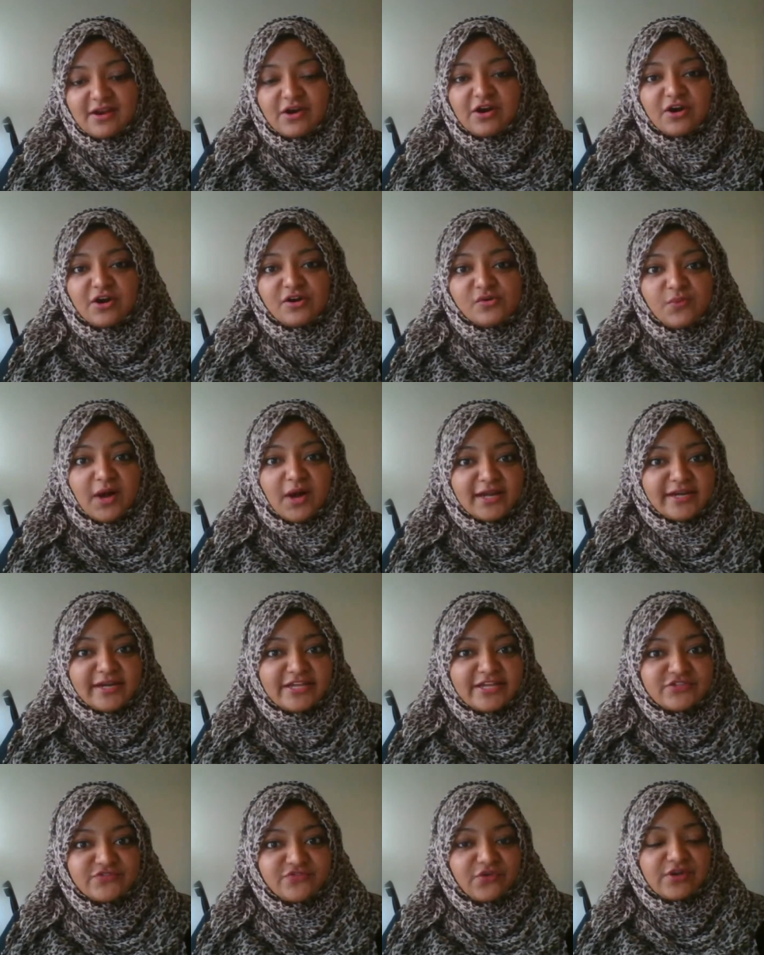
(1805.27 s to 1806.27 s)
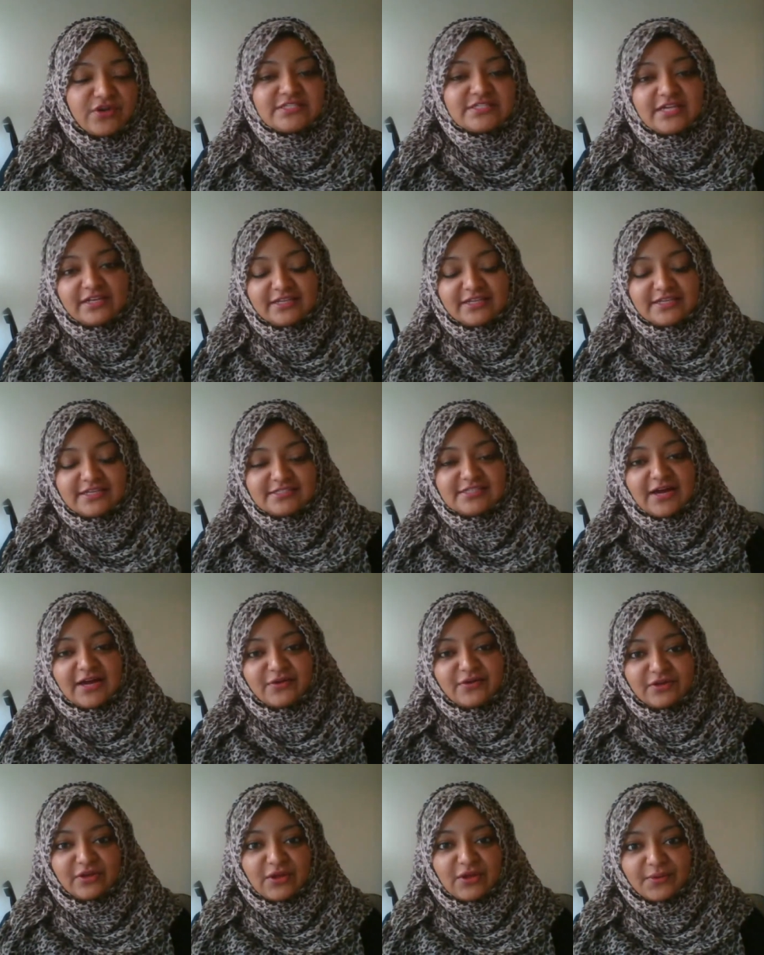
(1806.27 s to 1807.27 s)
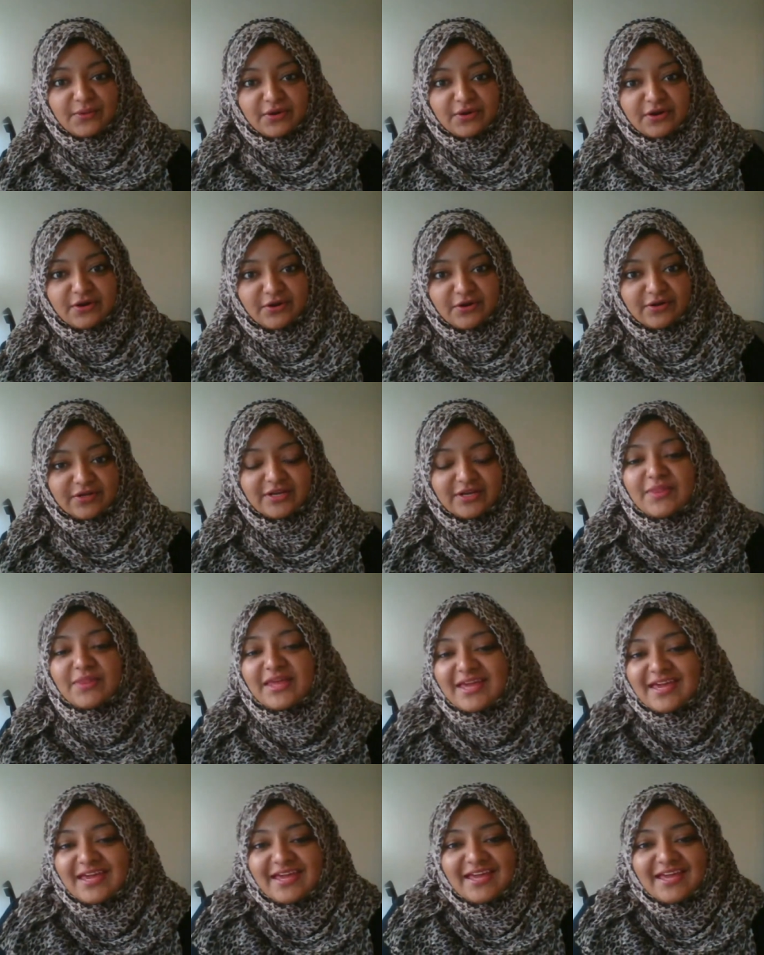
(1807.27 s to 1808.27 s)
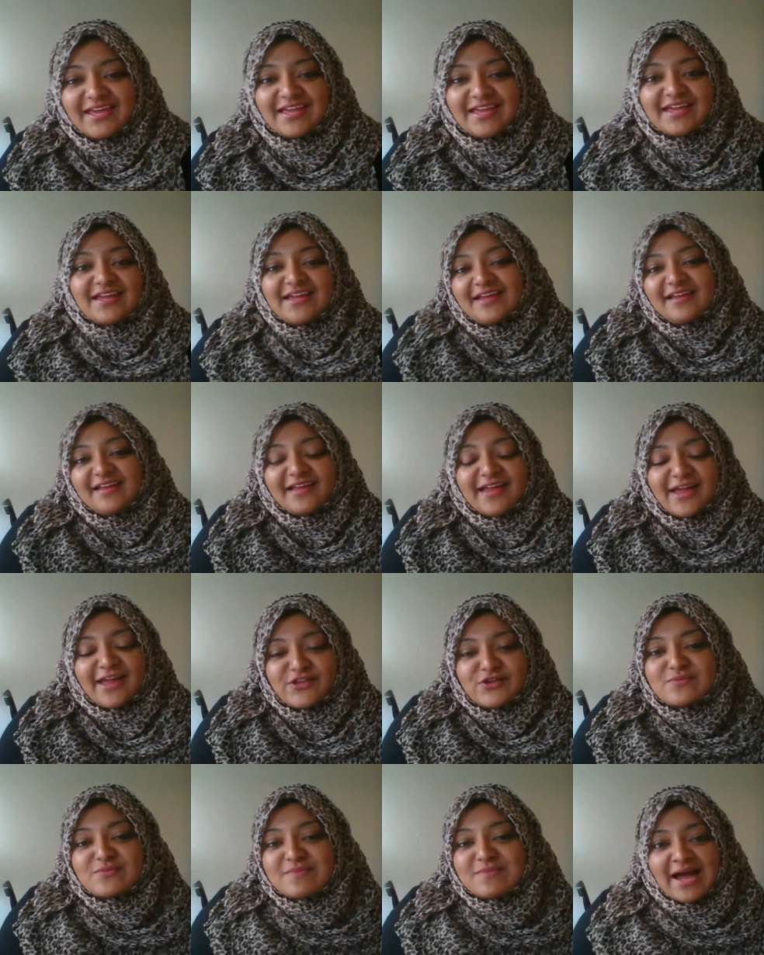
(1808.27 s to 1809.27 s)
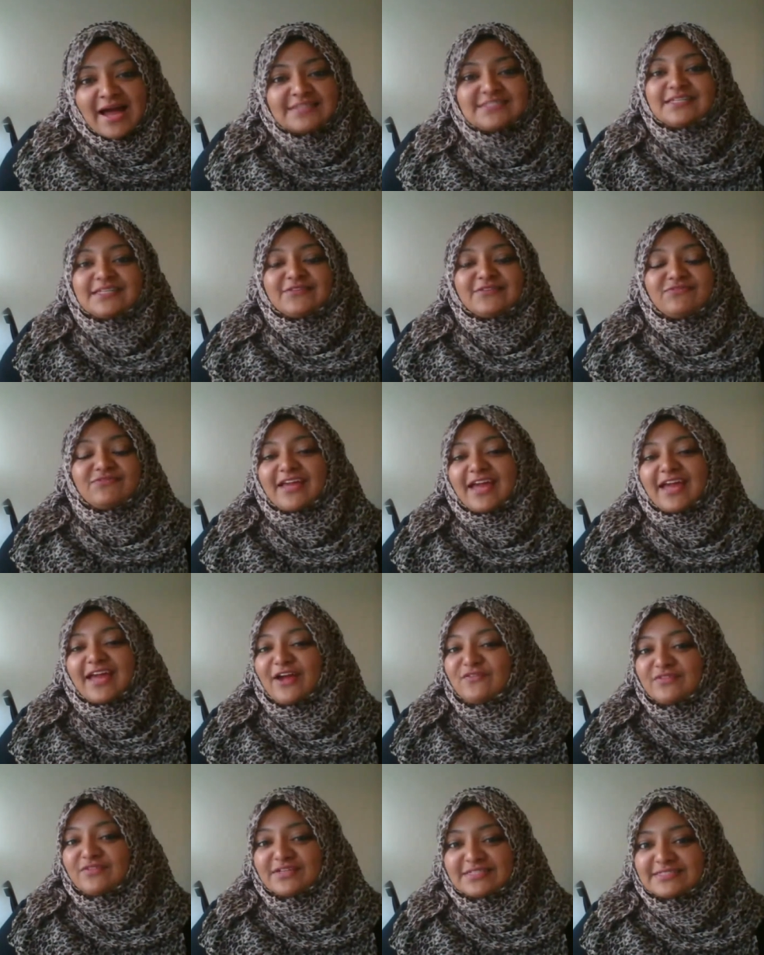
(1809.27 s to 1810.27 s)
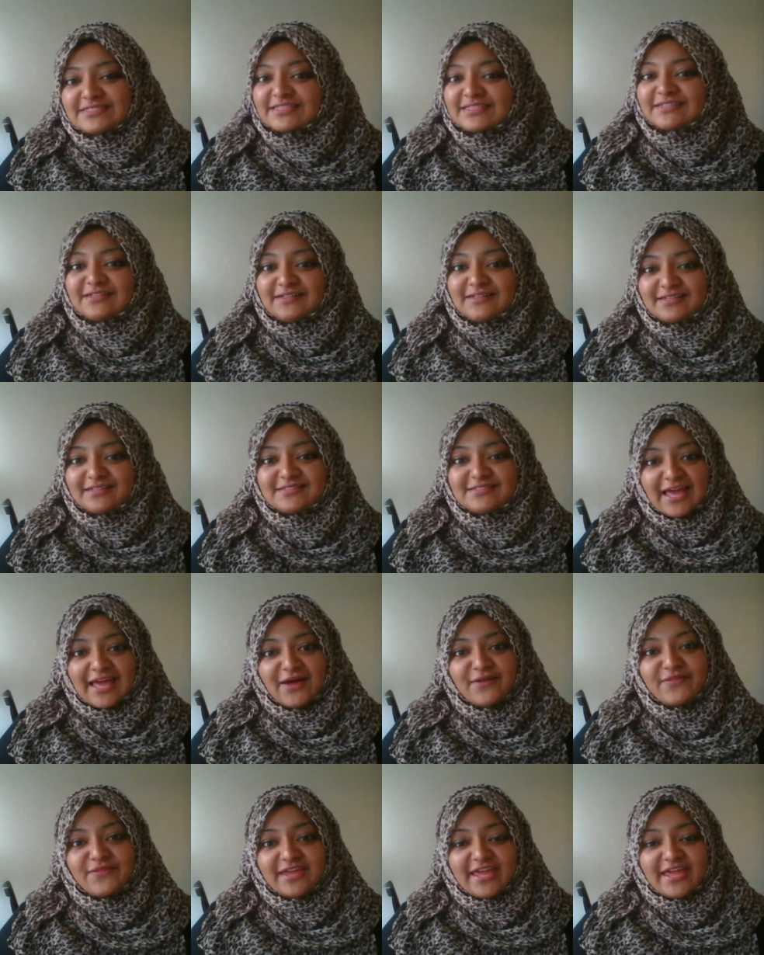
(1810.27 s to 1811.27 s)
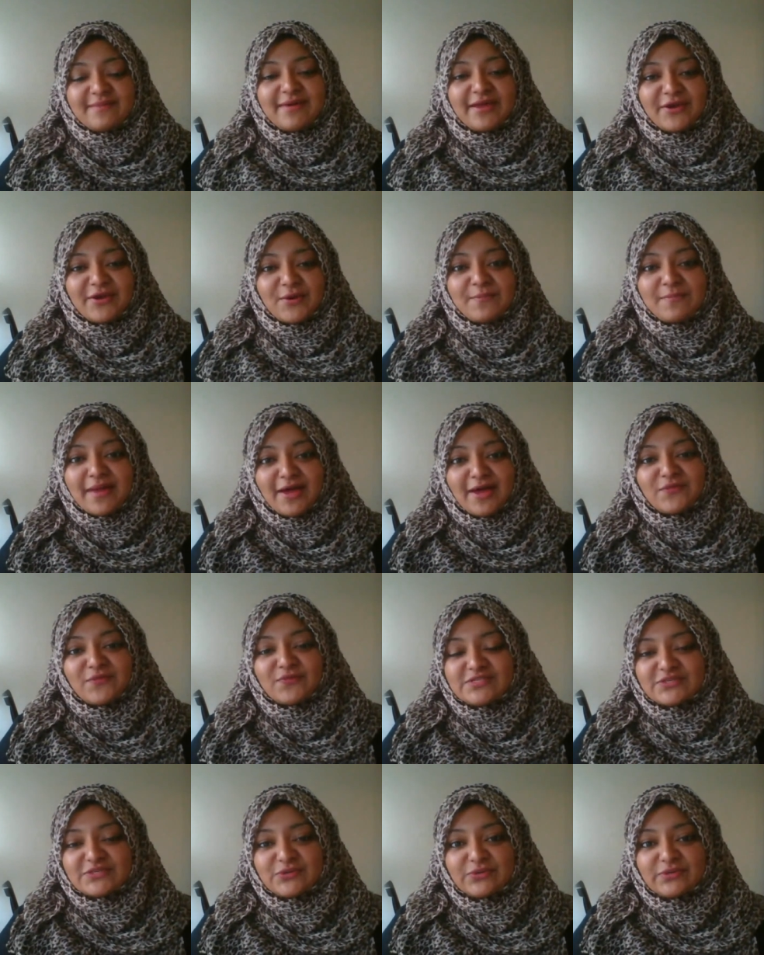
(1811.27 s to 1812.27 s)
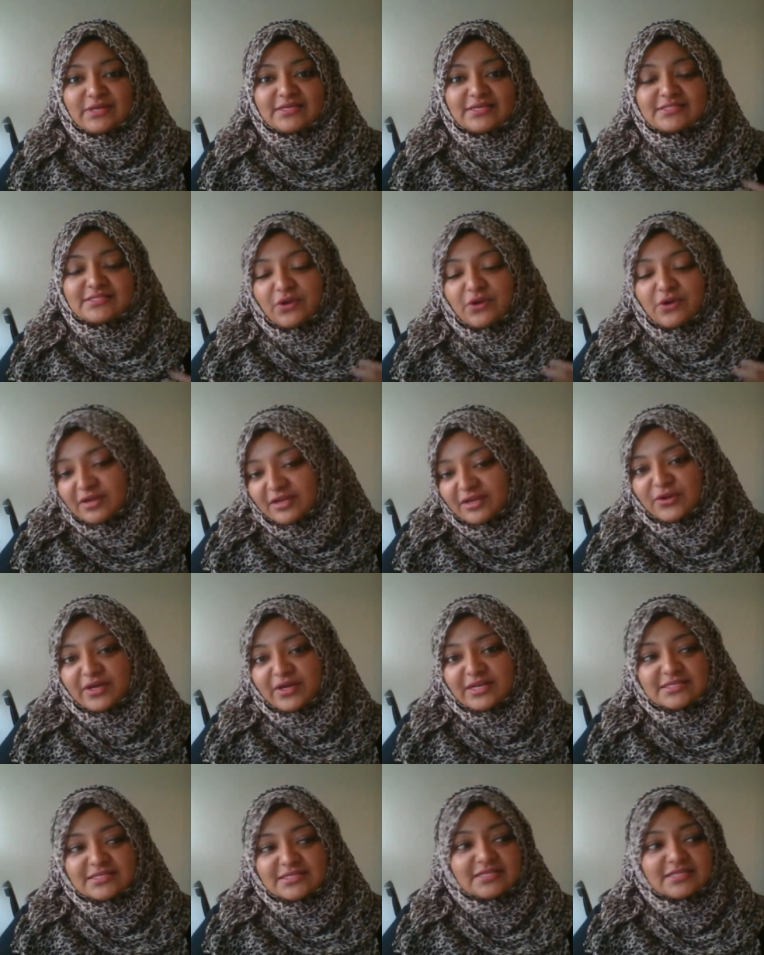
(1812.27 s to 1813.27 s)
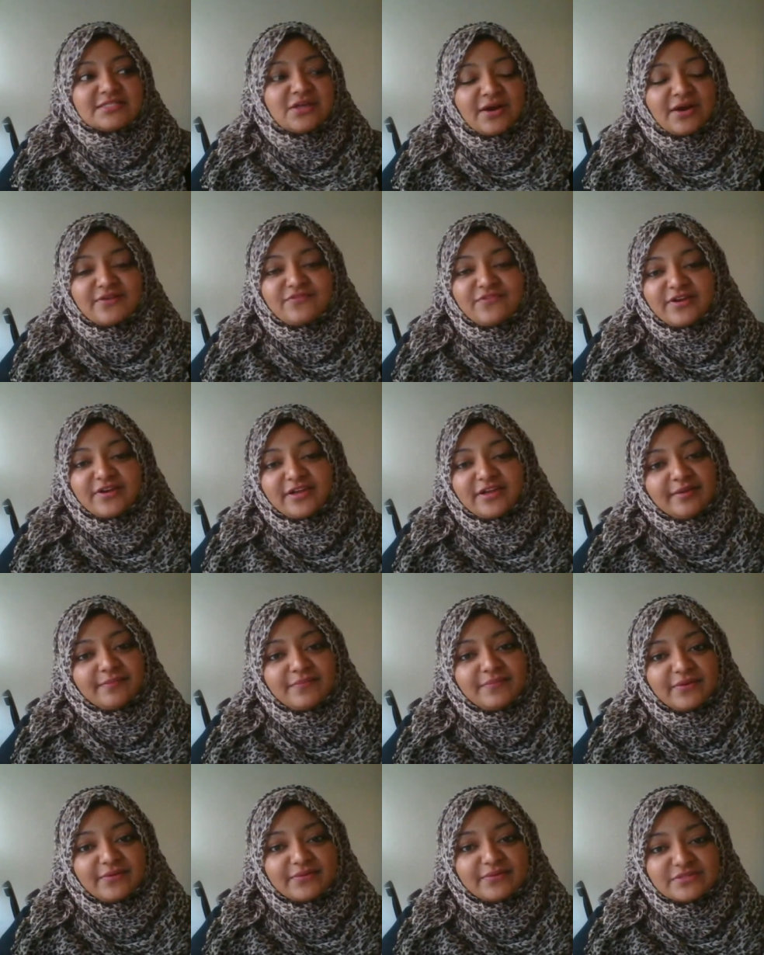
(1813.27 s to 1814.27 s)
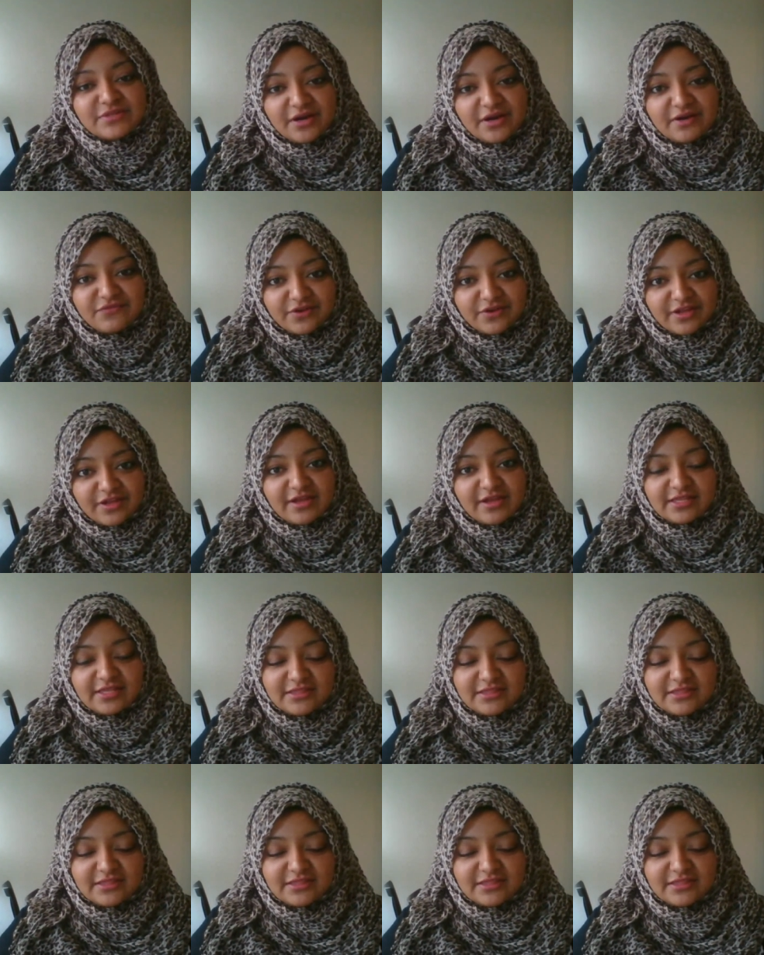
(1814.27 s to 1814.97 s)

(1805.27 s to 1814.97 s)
Or why did his voice suddenly sound lower? Or like can you imagine if like every single sound that came out of your mouth was scrutinized? So it's hard for him. It was hard for him.